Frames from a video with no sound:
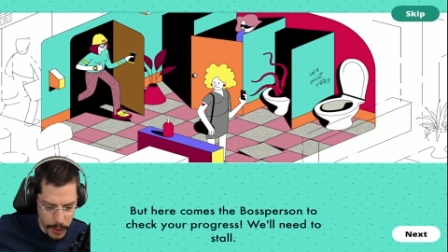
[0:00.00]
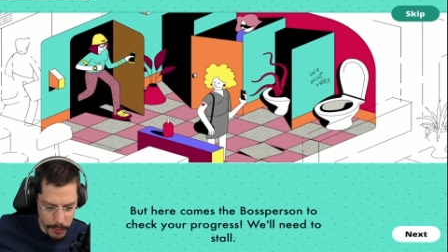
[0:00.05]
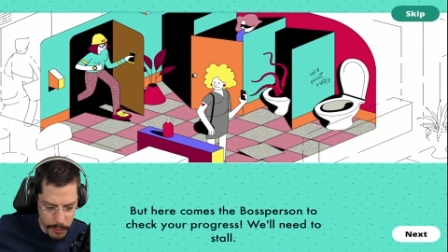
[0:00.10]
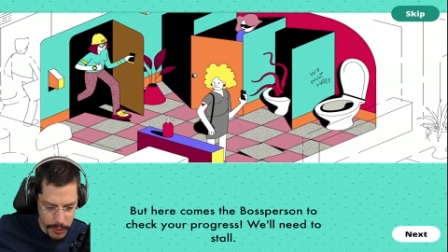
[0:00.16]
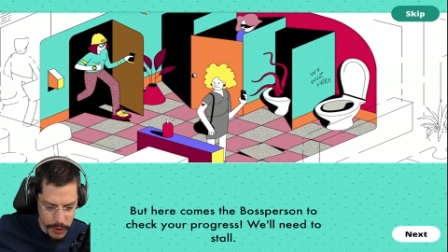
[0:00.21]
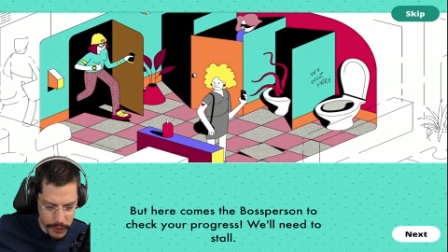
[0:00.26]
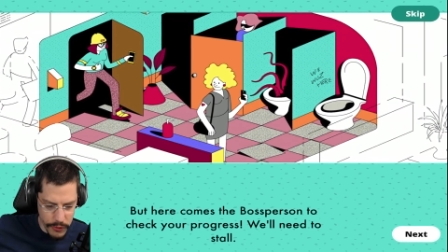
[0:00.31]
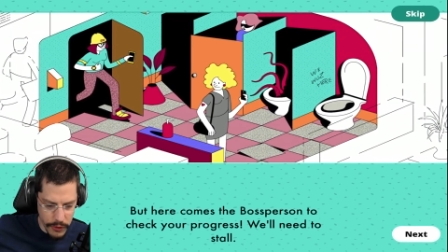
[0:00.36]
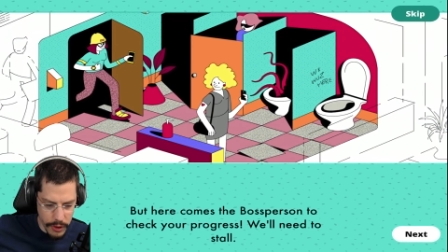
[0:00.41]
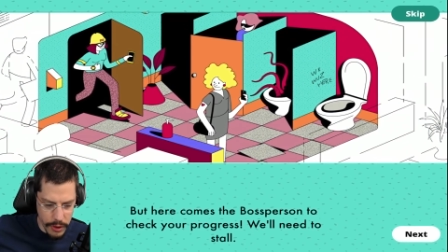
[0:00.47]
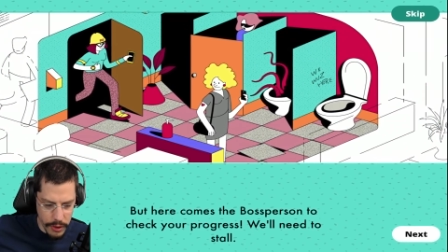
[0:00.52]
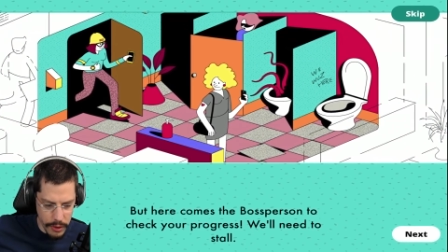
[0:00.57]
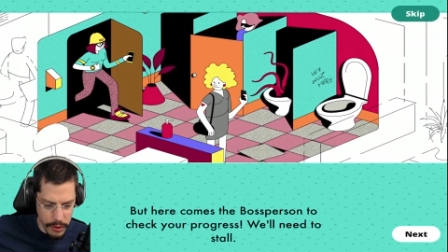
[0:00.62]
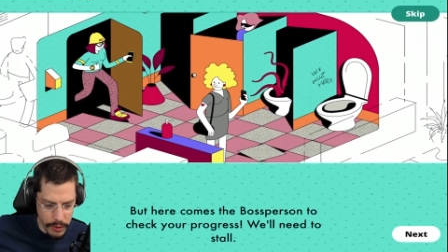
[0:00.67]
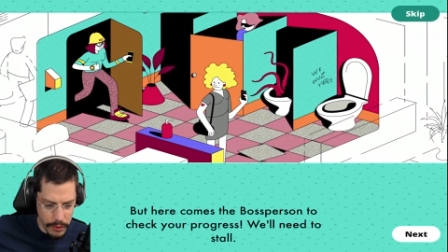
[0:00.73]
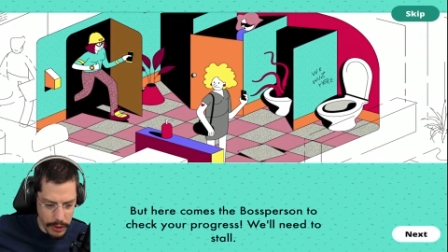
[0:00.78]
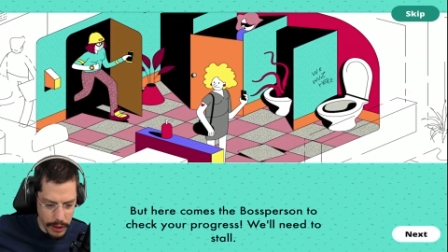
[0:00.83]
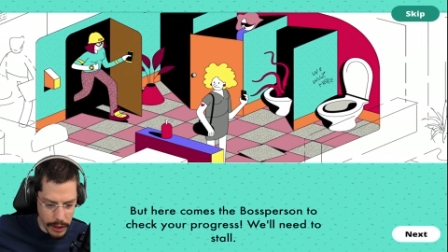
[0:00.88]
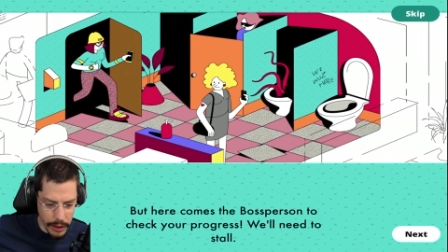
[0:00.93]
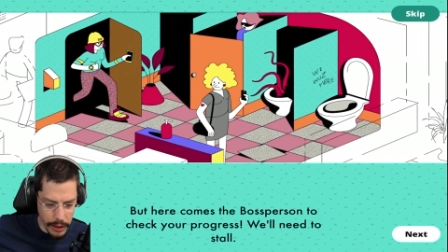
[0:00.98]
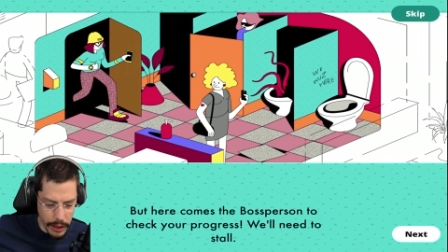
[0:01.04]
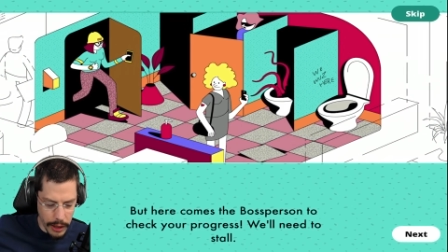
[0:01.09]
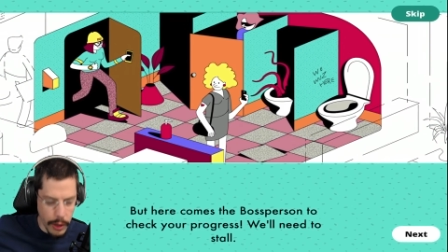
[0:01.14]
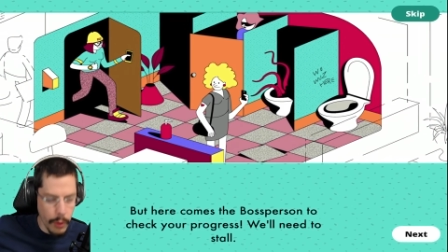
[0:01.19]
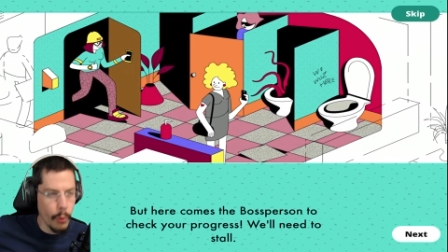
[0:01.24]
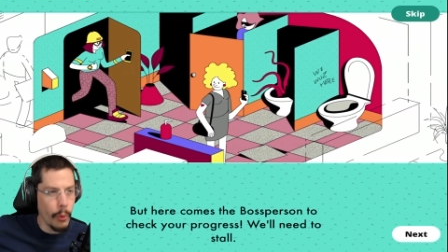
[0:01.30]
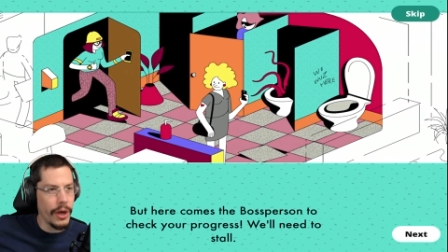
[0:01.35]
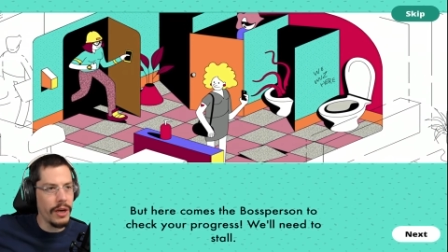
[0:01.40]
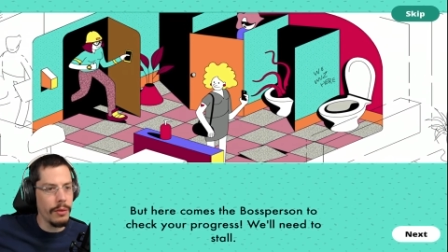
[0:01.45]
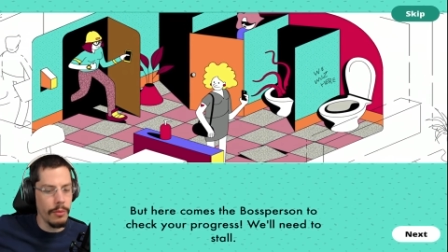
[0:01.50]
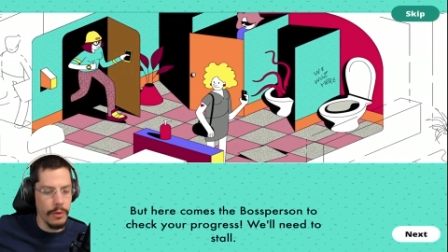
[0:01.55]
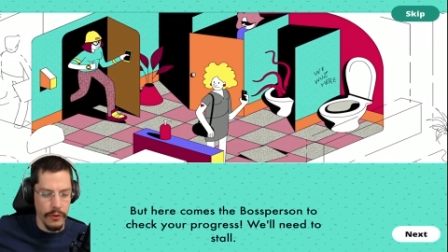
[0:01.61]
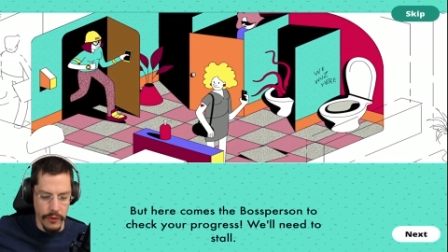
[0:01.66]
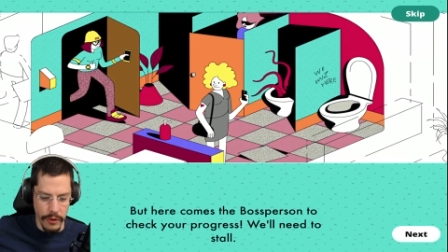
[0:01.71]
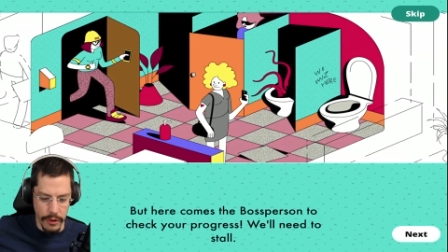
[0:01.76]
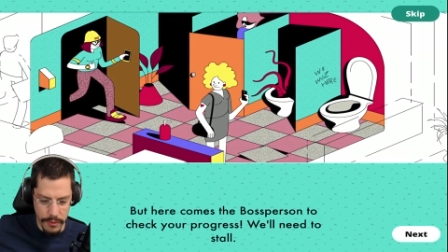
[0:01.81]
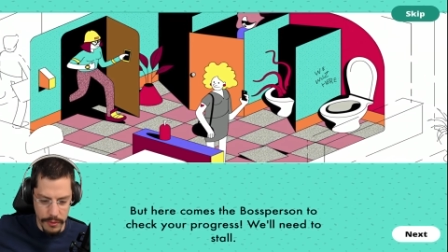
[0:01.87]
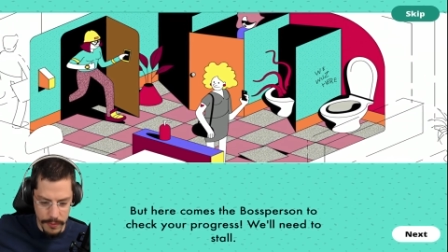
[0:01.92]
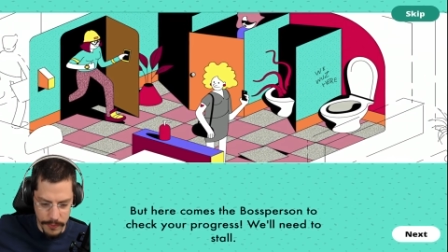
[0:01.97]
music, like waiting music.
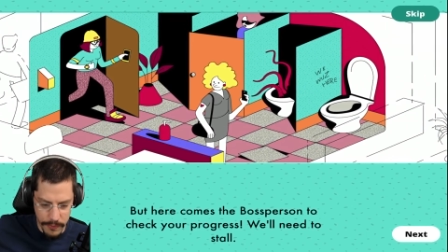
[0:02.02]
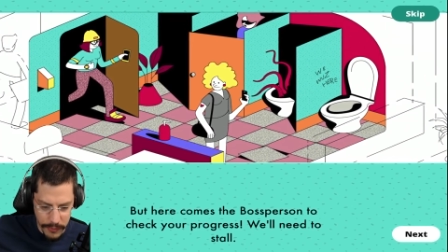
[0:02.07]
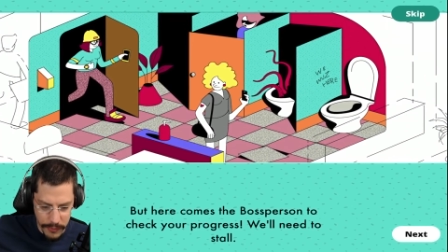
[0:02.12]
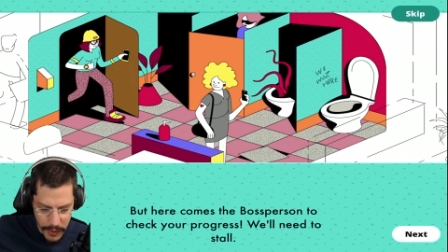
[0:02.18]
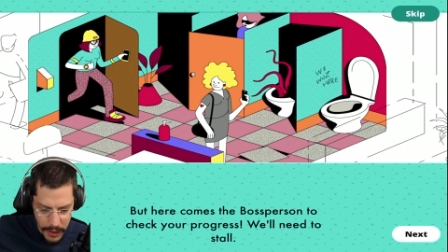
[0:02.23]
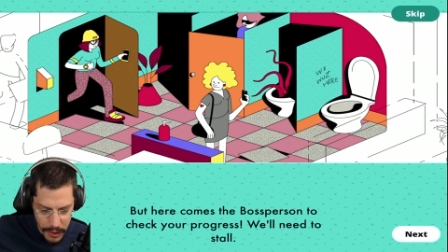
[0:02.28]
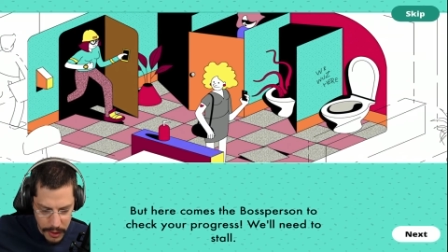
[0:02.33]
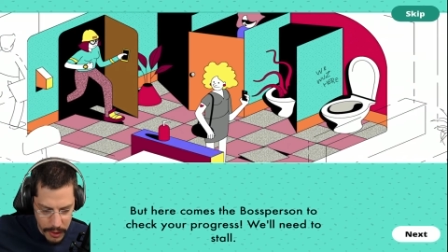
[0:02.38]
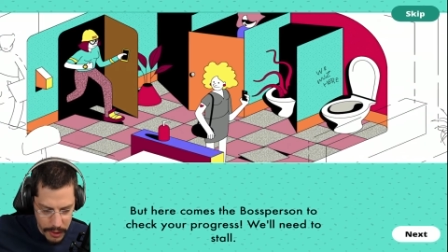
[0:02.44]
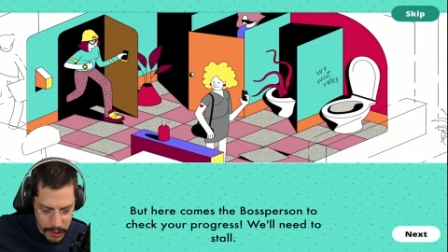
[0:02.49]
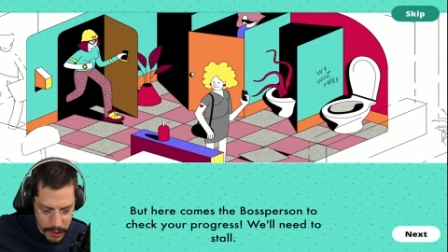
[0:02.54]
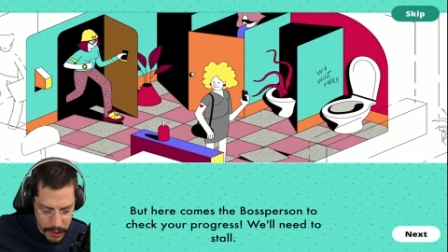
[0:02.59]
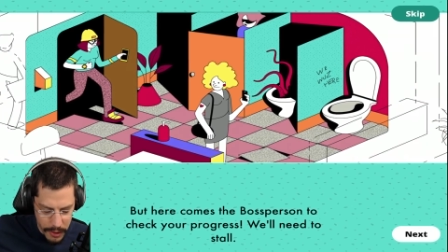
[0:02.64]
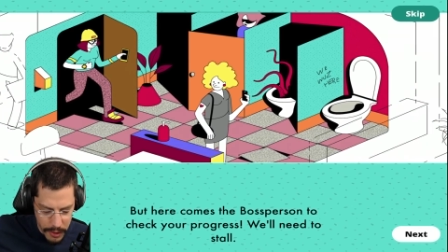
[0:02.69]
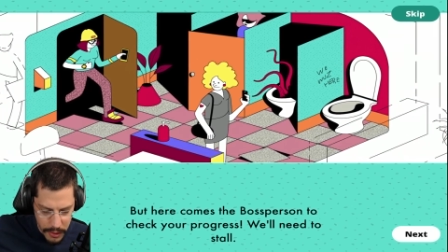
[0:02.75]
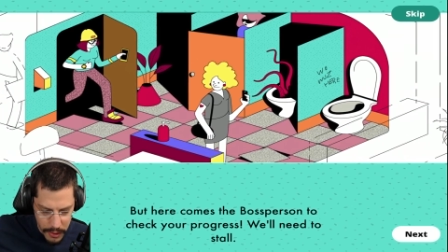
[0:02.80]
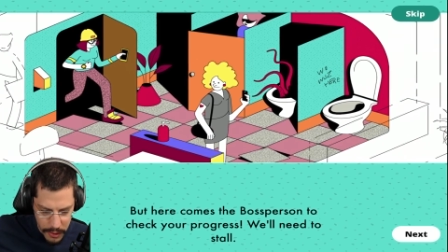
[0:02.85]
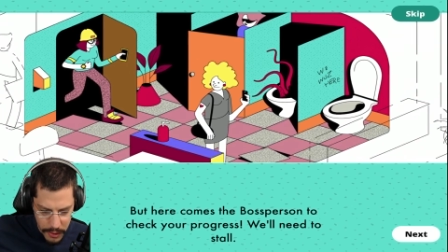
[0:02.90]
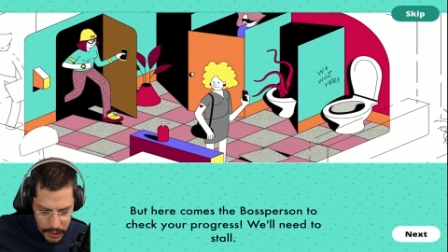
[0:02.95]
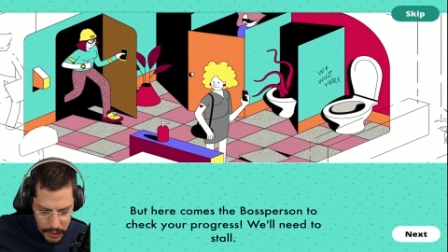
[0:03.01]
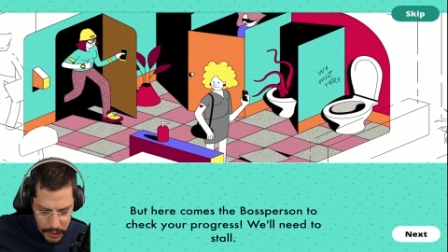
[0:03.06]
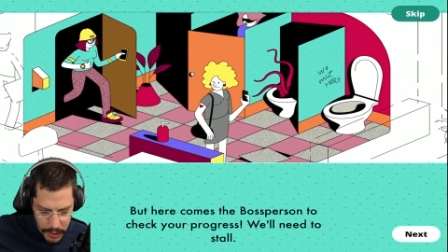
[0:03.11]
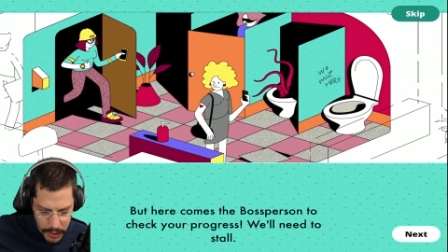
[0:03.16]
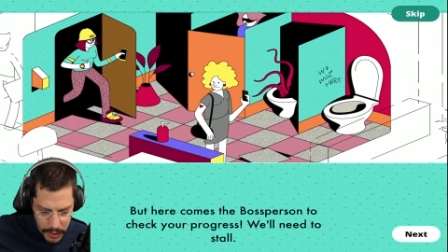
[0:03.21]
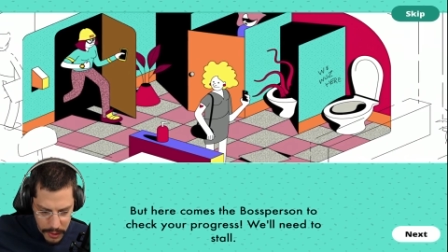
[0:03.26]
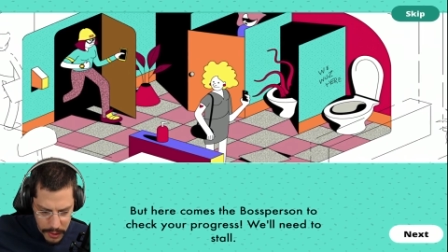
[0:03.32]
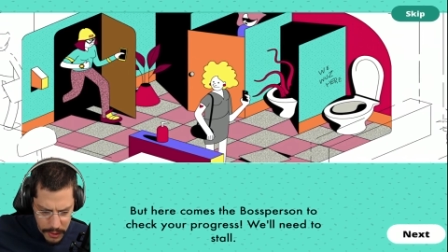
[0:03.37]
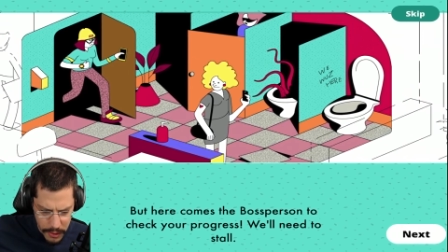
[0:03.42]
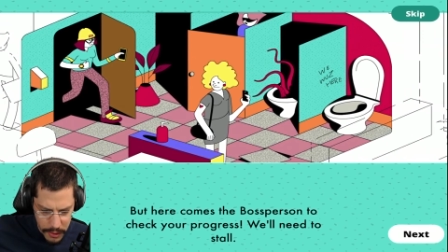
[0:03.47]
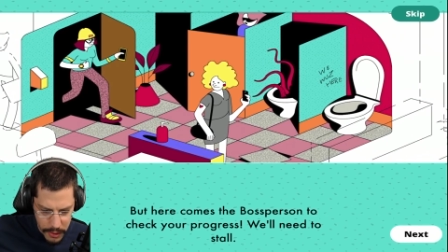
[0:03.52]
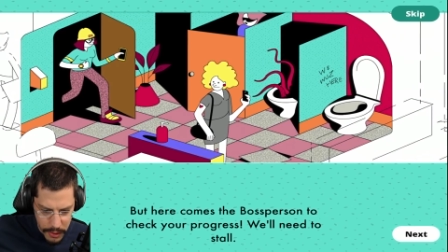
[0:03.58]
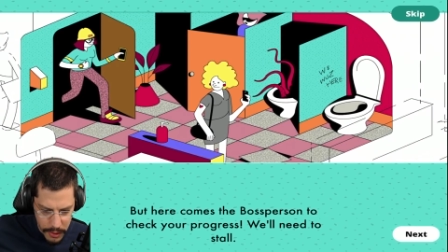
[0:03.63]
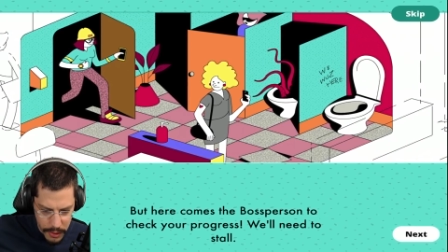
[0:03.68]
Progress. We'll need to stall.